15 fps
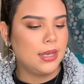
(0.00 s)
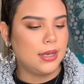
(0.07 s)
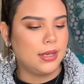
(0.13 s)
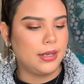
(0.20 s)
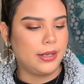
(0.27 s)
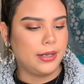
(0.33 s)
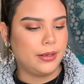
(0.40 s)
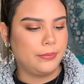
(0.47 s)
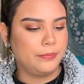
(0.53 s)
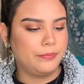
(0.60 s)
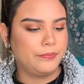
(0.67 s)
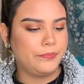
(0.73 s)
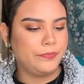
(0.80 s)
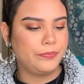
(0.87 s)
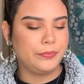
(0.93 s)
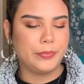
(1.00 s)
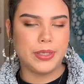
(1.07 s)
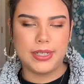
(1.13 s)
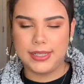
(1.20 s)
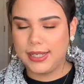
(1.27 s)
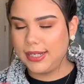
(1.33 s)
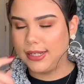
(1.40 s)

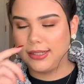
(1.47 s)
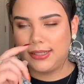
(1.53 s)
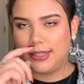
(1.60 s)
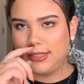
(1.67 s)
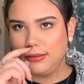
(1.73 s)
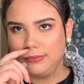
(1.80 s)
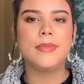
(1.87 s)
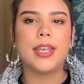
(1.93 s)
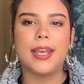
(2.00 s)
But like I said,